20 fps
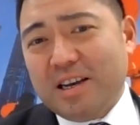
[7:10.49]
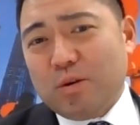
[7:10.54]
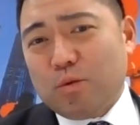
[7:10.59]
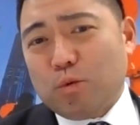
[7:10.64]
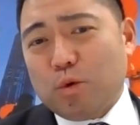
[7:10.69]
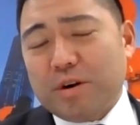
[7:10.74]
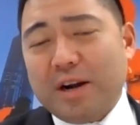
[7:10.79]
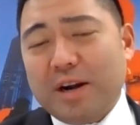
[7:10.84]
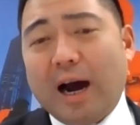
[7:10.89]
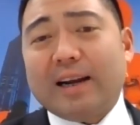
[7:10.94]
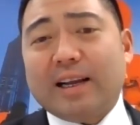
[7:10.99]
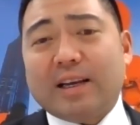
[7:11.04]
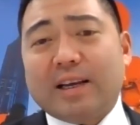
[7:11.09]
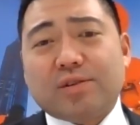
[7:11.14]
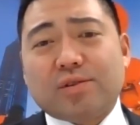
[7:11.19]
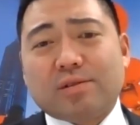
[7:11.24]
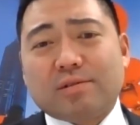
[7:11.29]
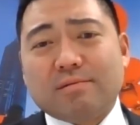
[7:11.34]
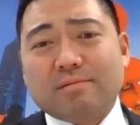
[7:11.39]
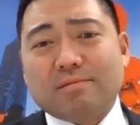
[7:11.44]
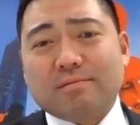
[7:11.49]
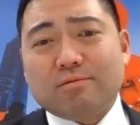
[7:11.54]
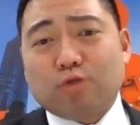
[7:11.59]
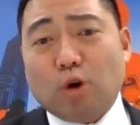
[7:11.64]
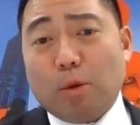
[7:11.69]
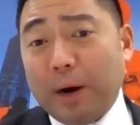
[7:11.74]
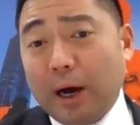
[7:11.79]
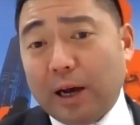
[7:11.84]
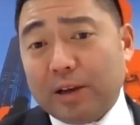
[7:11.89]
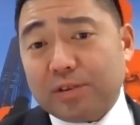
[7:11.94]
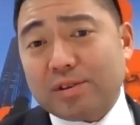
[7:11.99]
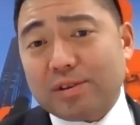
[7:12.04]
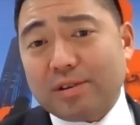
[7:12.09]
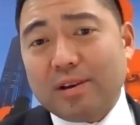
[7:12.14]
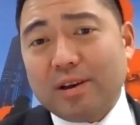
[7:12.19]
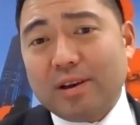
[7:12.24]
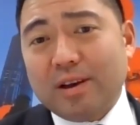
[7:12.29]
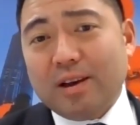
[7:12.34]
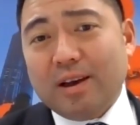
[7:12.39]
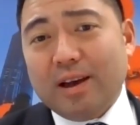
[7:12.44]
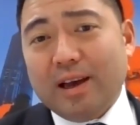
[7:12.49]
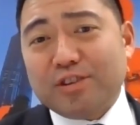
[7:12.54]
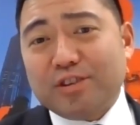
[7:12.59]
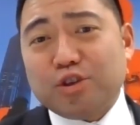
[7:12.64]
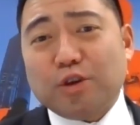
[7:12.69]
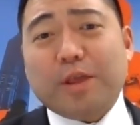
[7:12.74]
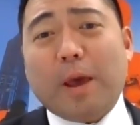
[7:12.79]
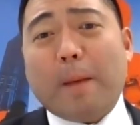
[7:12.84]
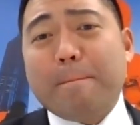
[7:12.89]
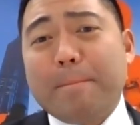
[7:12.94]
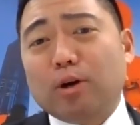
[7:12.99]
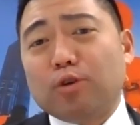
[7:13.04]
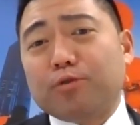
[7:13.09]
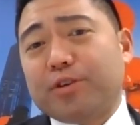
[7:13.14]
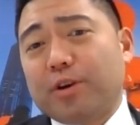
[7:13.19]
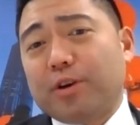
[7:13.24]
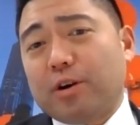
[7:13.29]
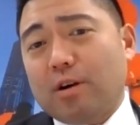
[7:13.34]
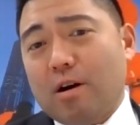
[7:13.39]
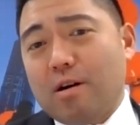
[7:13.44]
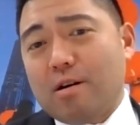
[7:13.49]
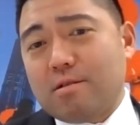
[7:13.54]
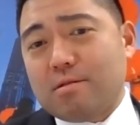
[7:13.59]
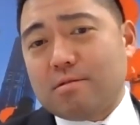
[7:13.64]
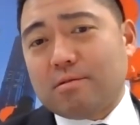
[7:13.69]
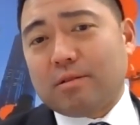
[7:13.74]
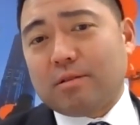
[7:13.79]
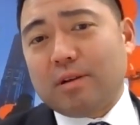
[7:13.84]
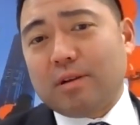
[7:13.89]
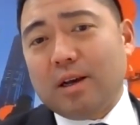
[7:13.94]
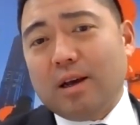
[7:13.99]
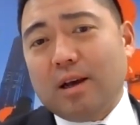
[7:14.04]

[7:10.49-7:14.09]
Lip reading: were not as robust. And so they built their own